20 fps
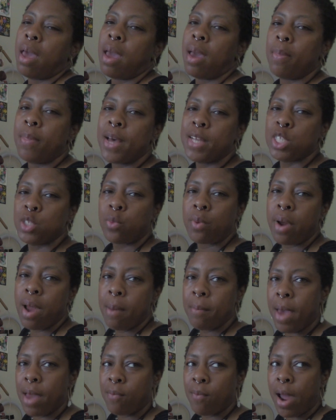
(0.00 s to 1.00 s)
And that's where
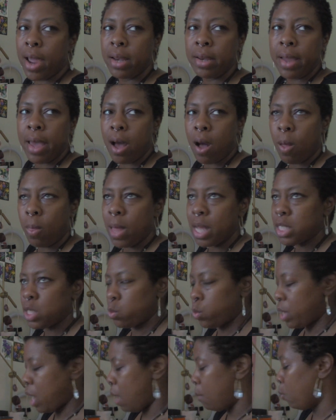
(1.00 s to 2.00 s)
I'm at right now.
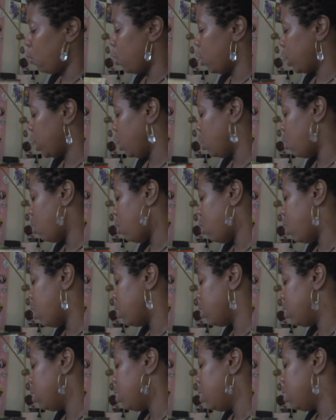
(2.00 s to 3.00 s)
That's what I'm working
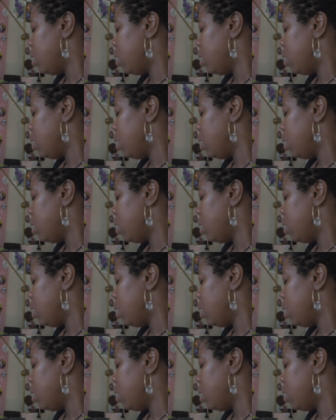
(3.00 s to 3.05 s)
on.